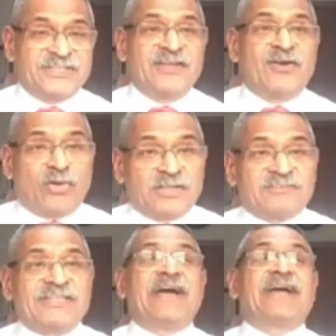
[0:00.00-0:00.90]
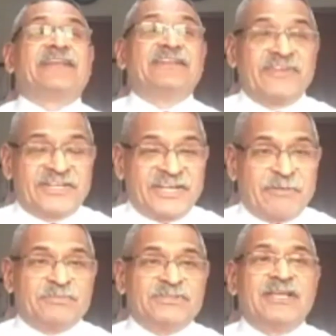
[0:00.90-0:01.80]
All of them had infantry
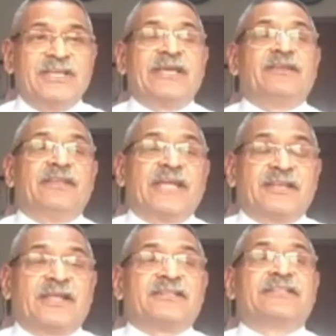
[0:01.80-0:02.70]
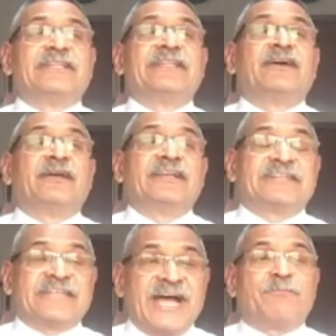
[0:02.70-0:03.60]
weapons, and none other than the
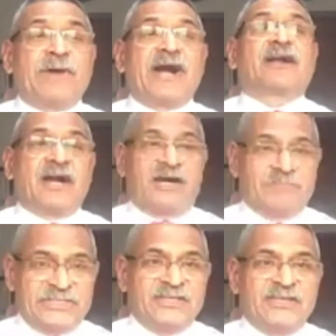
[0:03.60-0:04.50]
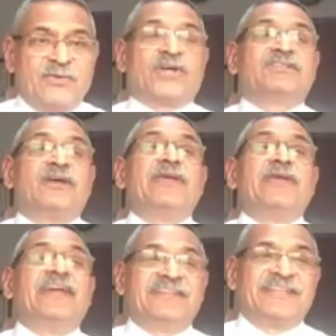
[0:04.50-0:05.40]
entire Pak army was
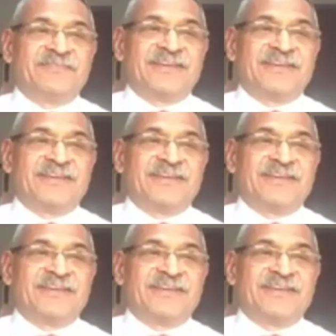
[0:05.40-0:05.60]
behind them.